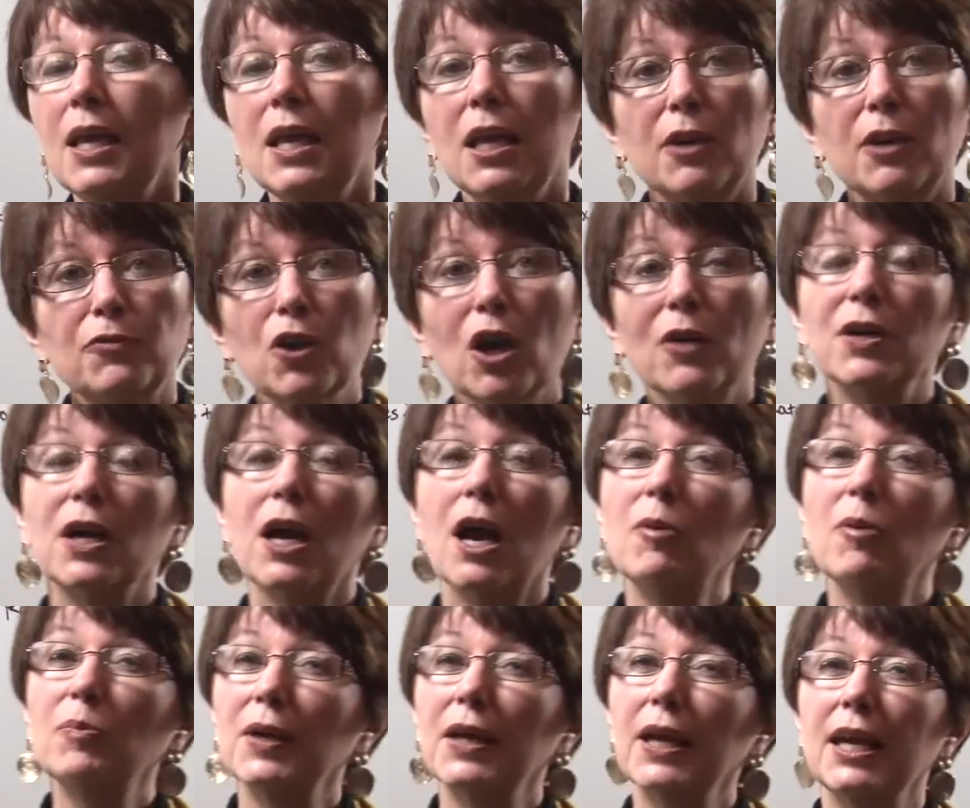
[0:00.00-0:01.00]
If you have a
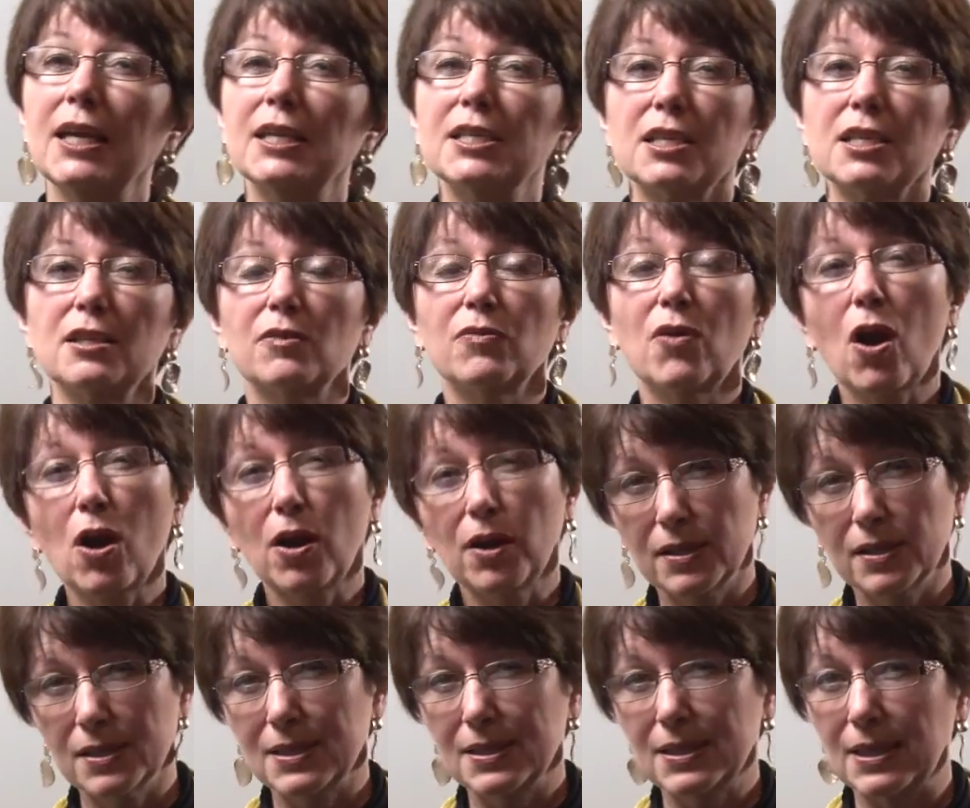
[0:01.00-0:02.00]
complication of
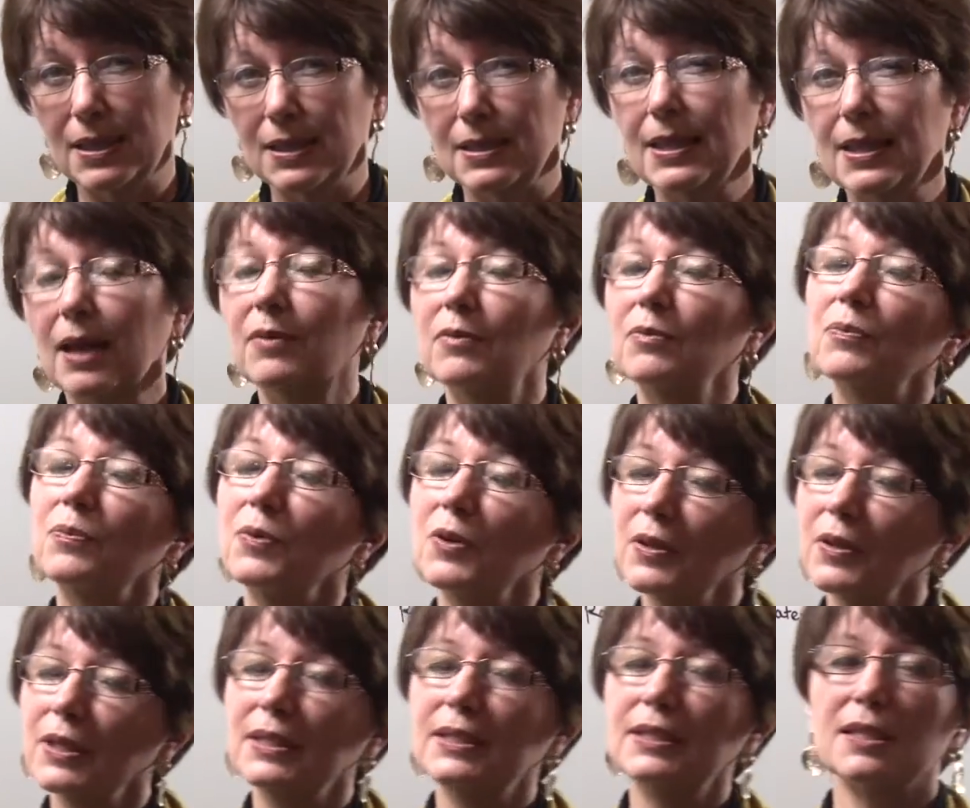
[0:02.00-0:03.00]
heart disease, that
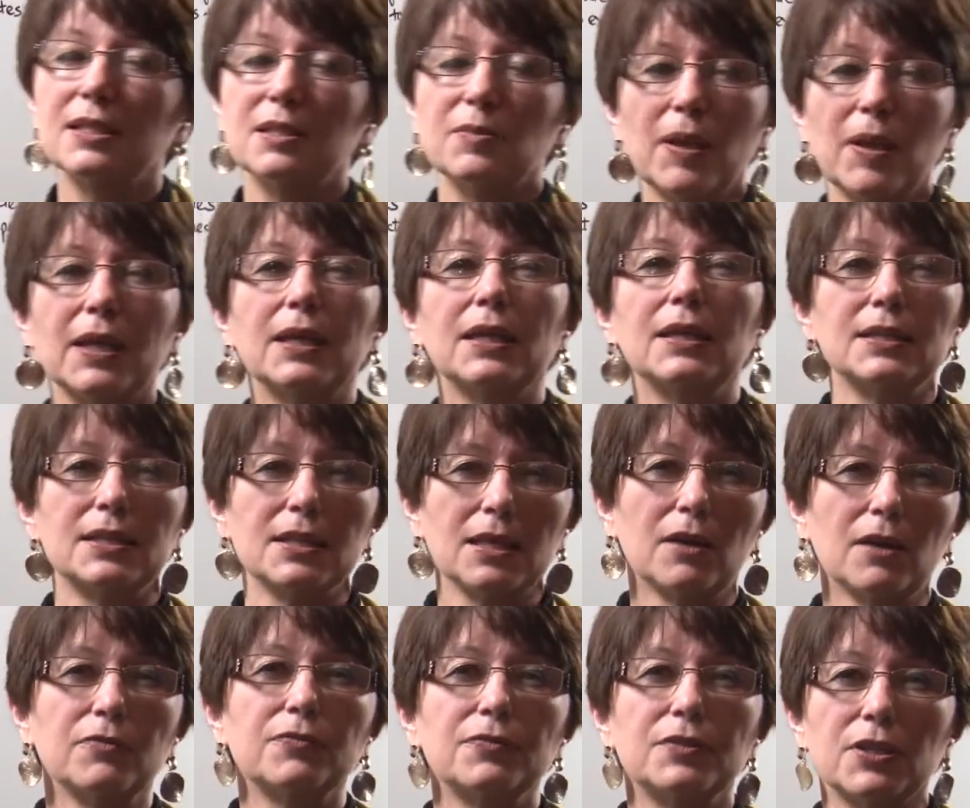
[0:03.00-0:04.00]
really does make it
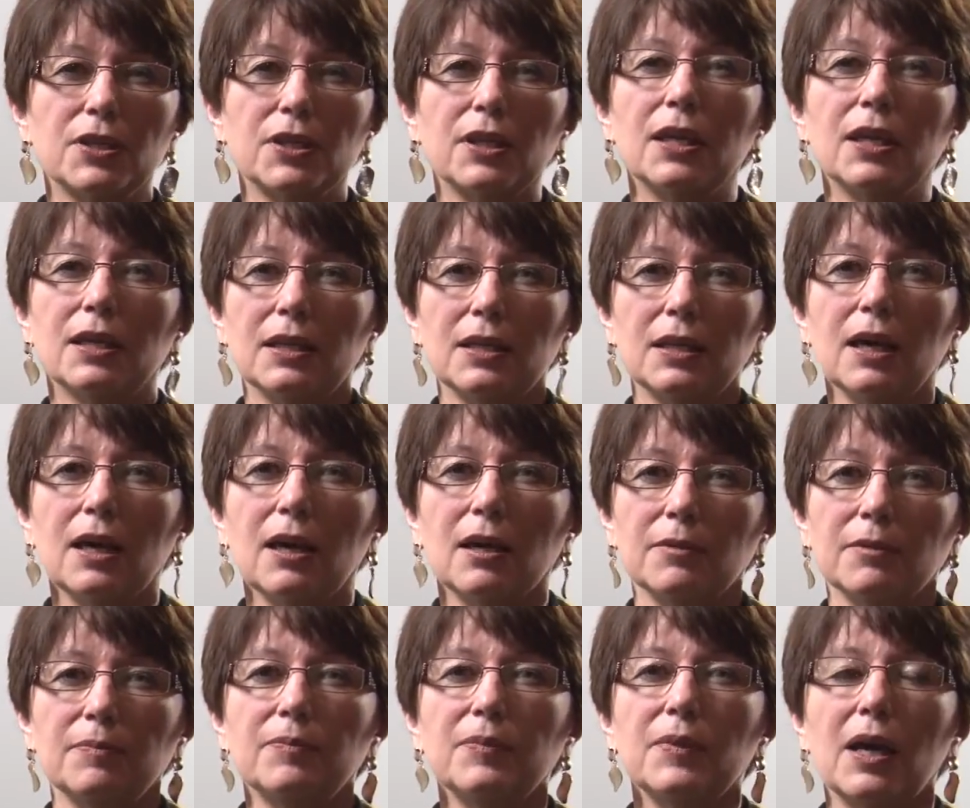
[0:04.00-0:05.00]
tough to get
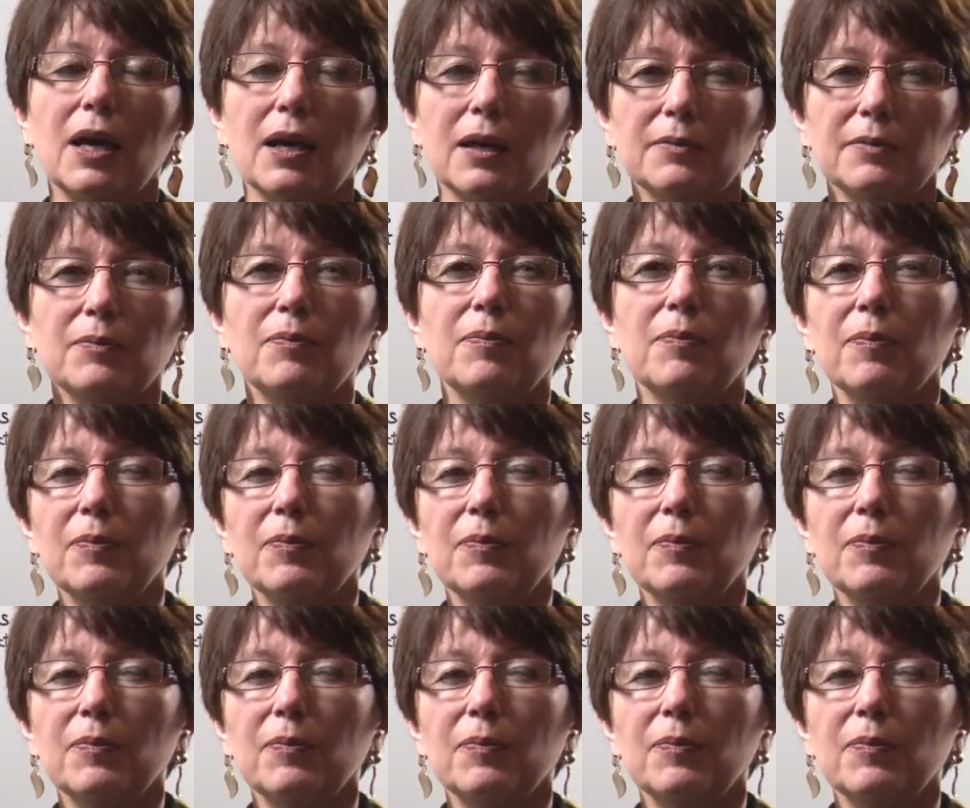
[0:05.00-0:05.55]
a